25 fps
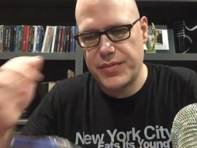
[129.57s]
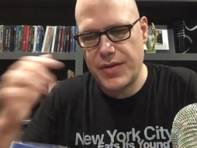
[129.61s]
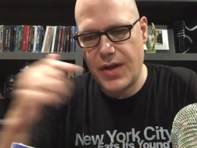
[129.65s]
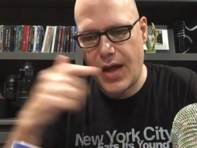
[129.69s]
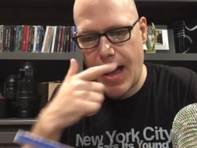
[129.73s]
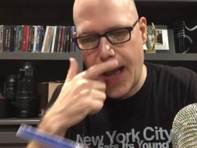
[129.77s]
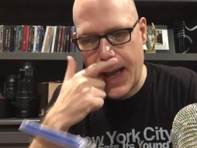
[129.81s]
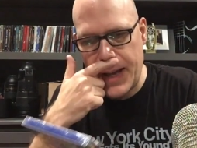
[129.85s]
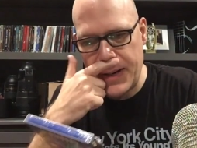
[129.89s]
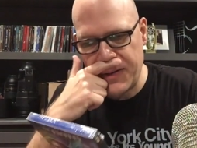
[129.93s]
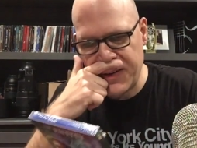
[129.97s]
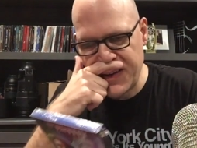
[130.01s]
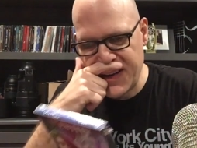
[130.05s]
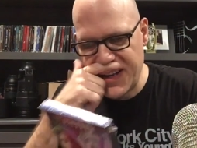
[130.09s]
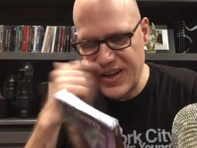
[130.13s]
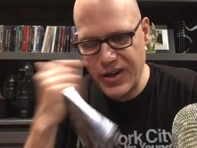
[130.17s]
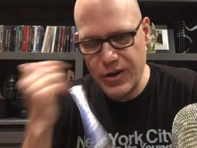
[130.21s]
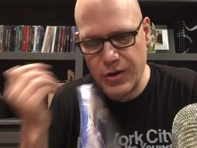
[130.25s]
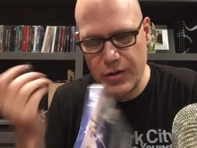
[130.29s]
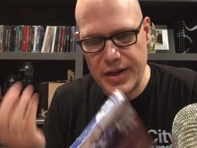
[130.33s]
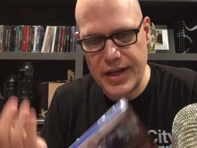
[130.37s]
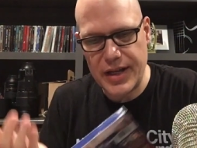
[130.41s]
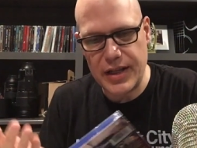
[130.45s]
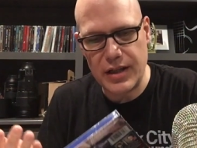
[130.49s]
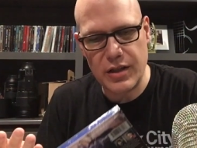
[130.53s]
I don't know.
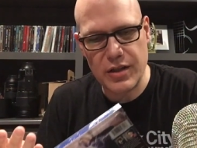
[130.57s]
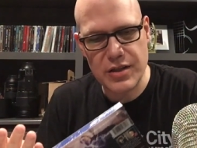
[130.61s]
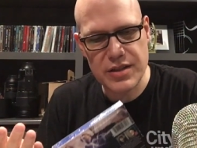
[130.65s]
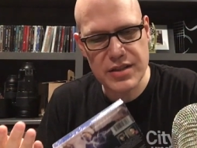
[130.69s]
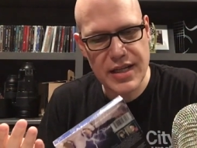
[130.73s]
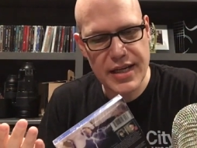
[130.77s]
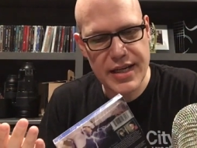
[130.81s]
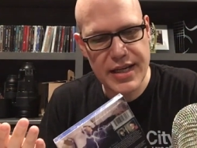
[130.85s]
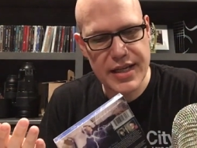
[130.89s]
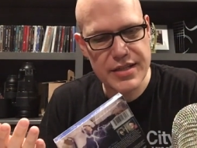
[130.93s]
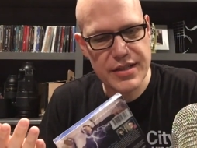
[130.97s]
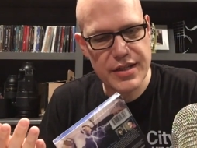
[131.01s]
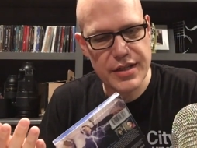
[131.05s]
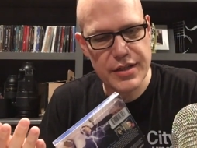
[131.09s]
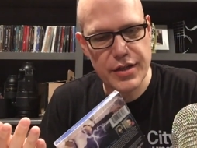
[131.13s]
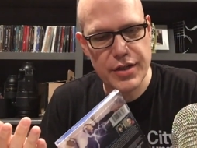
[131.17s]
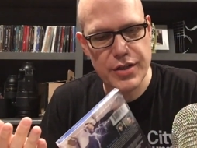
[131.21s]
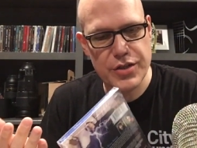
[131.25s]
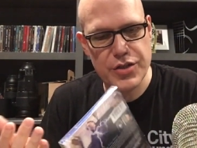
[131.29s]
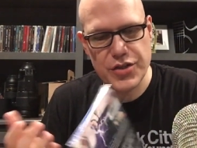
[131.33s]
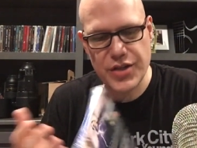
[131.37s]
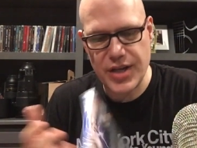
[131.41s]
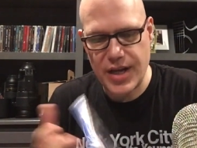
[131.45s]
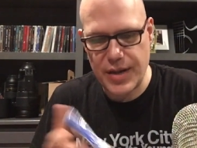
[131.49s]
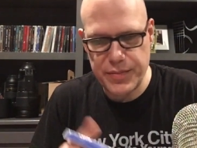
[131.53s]
It looks like it's in good
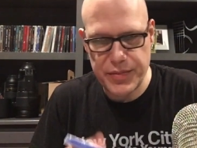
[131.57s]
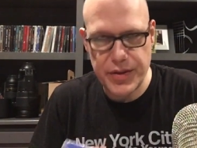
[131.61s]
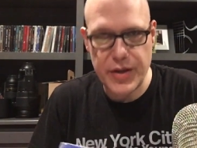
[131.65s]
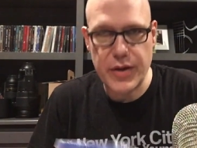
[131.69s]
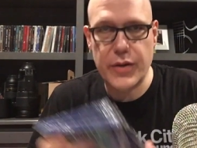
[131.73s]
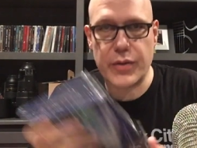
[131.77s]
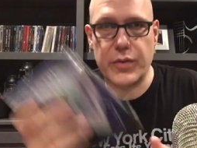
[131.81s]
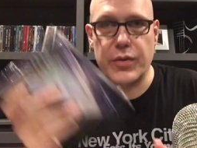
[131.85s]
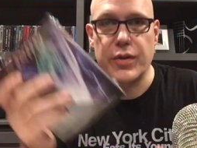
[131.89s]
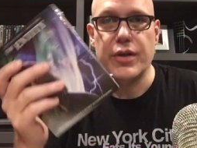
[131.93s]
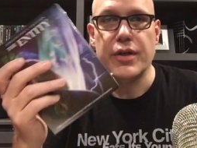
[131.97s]
shape, though.